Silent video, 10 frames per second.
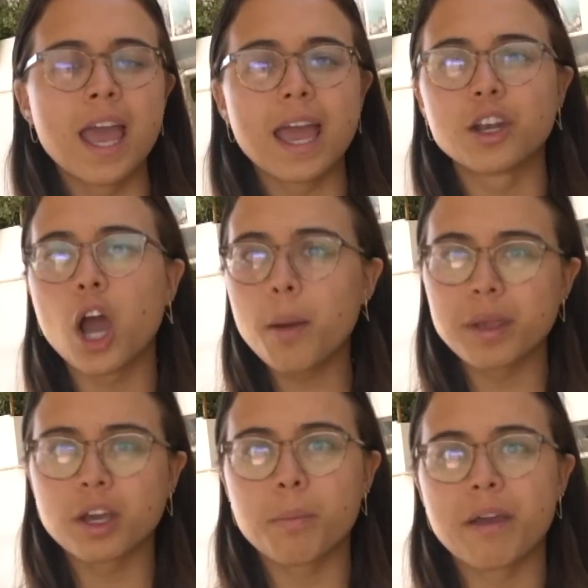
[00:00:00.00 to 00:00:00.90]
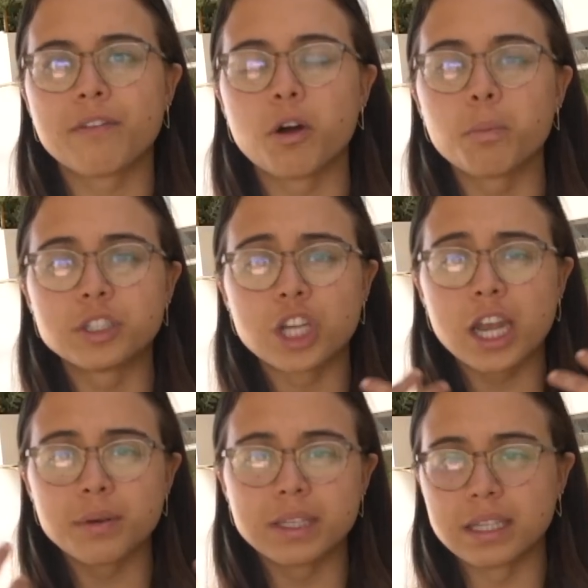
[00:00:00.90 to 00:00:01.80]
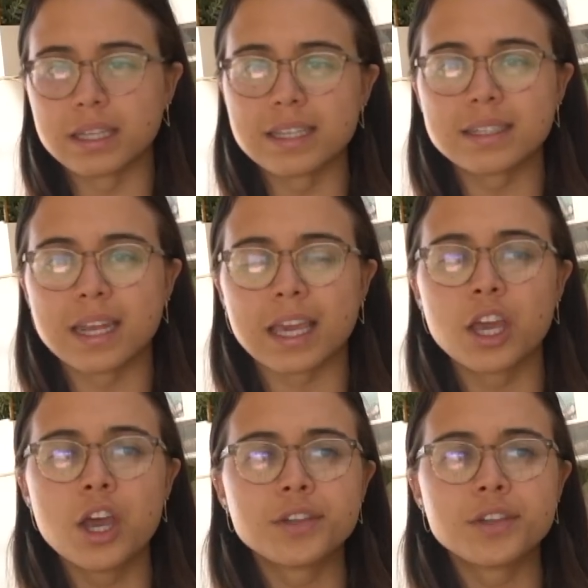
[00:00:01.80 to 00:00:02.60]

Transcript: and not being on my phone but genuinely listening.